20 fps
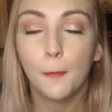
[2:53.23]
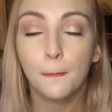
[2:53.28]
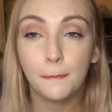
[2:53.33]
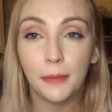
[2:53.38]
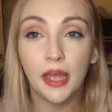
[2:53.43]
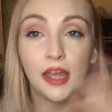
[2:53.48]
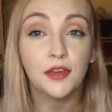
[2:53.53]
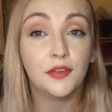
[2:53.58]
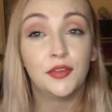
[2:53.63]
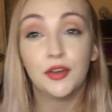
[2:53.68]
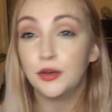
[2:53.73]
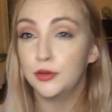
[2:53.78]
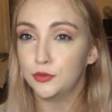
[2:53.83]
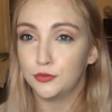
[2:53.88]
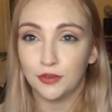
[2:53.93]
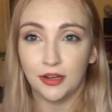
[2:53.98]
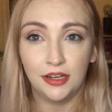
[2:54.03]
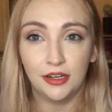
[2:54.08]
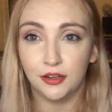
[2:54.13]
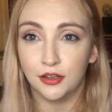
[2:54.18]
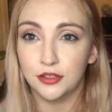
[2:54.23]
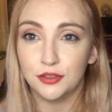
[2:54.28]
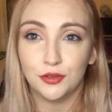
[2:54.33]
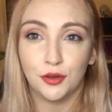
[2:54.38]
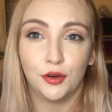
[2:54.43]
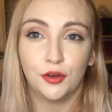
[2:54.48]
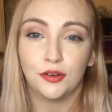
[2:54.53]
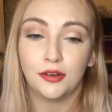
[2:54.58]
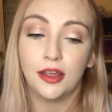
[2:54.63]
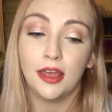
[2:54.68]
But it feels really nice
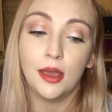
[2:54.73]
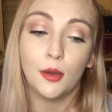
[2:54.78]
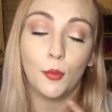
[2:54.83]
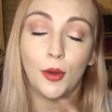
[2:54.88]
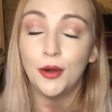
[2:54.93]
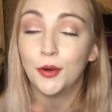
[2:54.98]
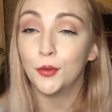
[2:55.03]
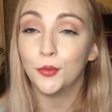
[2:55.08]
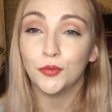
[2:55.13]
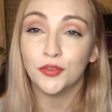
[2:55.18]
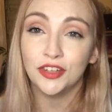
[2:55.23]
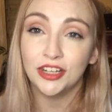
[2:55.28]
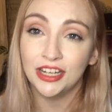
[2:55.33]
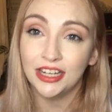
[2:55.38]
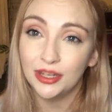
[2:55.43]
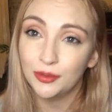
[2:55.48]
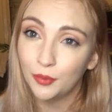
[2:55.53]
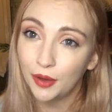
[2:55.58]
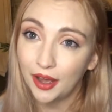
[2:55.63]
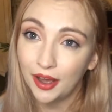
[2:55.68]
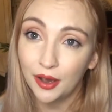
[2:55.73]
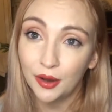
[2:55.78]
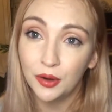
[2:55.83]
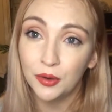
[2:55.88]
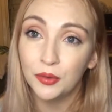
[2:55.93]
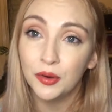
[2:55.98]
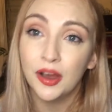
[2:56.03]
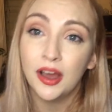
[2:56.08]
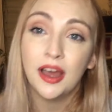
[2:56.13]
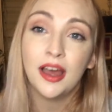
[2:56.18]
on. It went on really
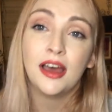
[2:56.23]
well.